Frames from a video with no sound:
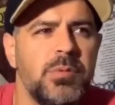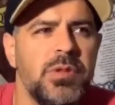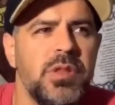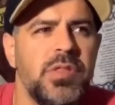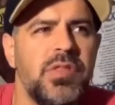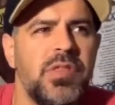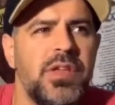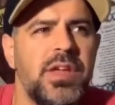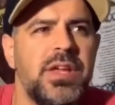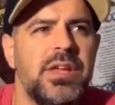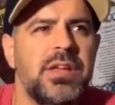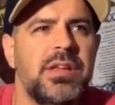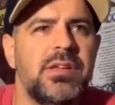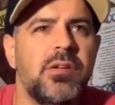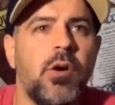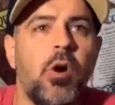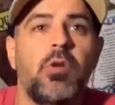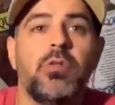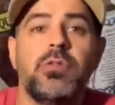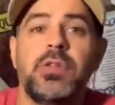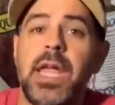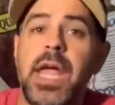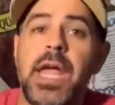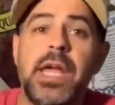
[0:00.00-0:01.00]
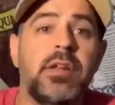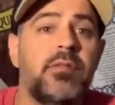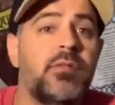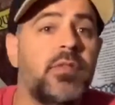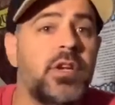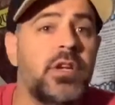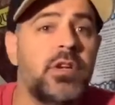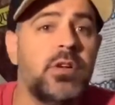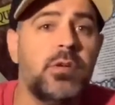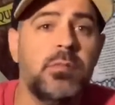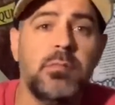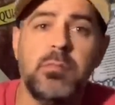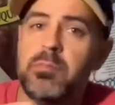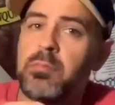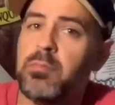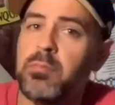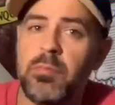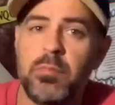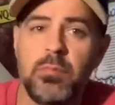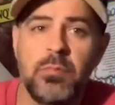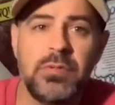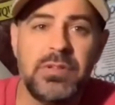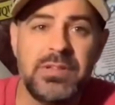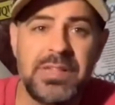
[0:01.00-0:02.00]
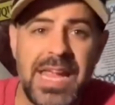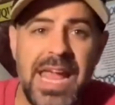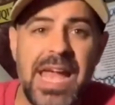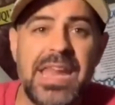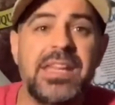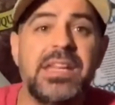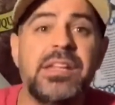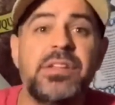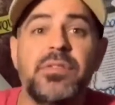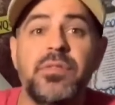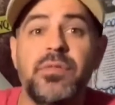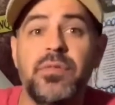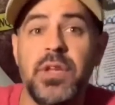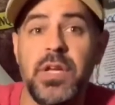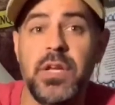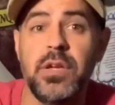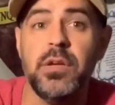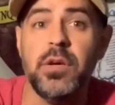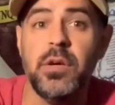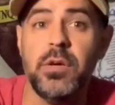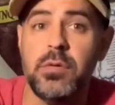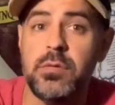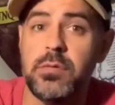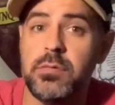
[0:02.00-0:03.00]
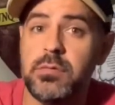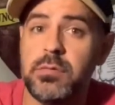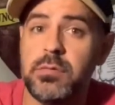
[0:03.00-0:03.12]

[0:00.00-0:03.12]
of the thing, Danny DeVito,